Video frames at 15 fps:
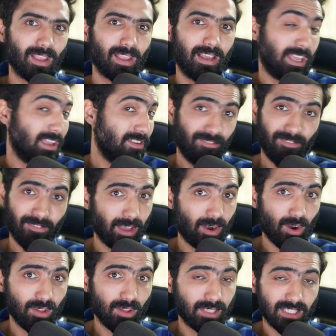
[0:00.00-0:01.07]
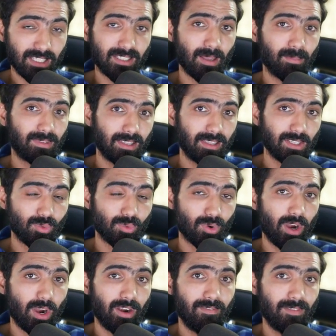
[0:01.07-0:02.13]
if at all that's something that's
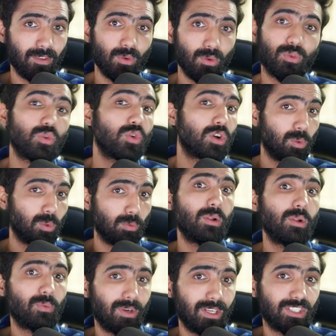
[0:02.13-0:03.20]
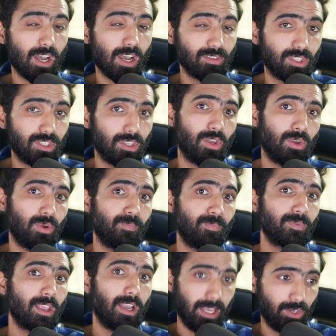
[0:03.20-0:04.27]
required of you, Google will reach out to you
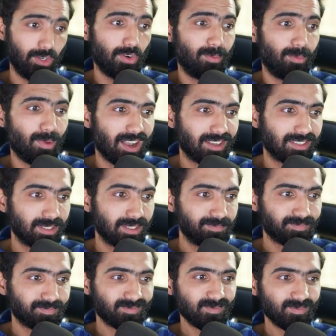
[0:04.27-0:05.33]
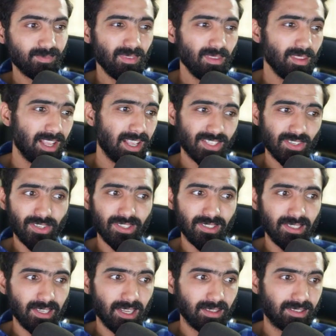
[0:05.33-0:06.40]
in your inbox. It's
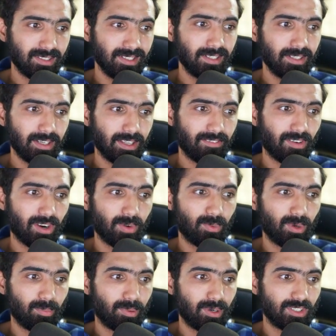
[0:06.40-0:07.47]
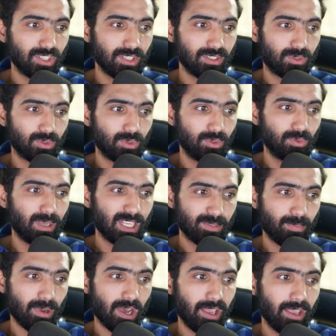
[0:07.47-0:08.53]
currently unclear if hardware purchased through
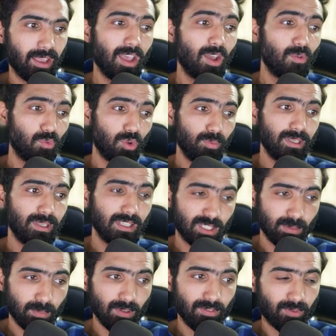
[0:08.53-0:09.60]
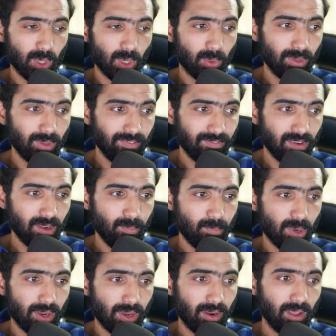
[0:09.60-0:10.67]
Best Buy will be eligible for a refund,
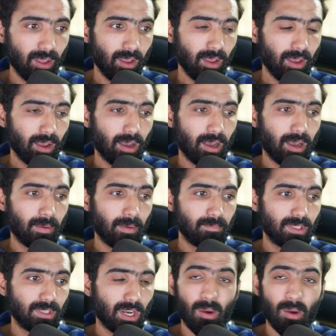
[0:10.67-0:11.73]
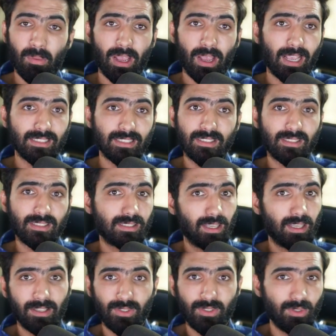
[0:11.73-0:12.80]
but as
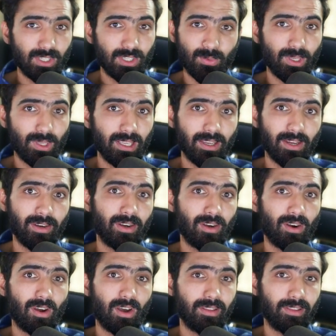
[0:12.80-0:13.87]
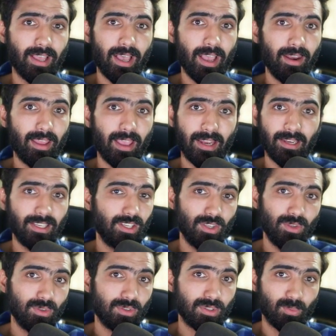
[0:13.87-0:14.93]
soon as we hear on that, any
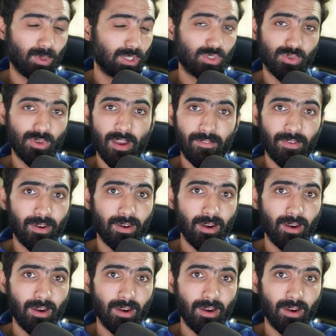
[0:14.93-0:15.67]
news whatsoever,